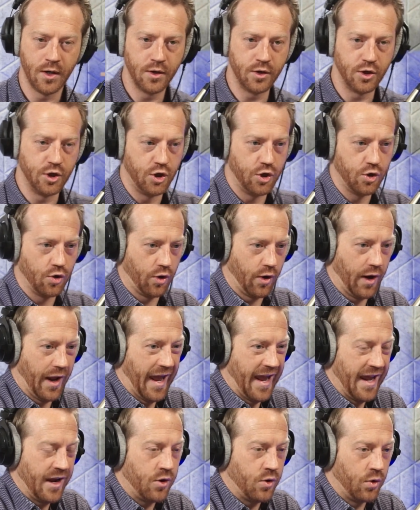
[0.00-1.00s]
your
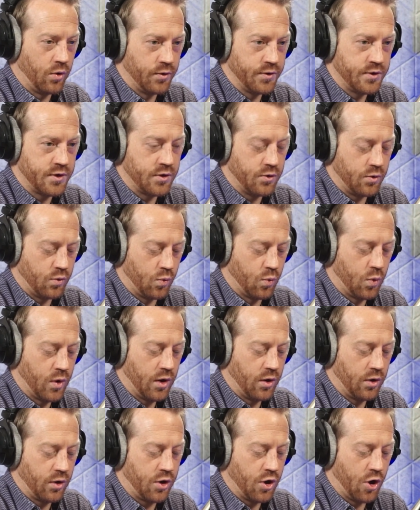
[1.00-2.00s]
ankles
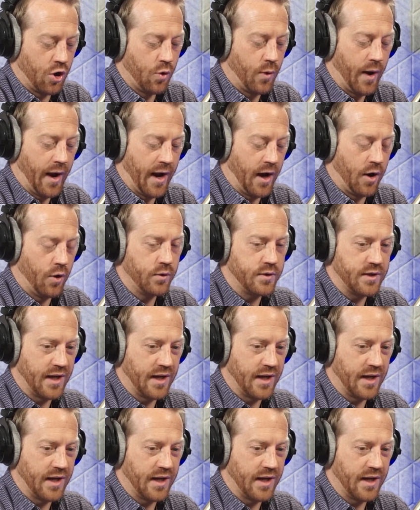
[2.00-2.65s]
will go out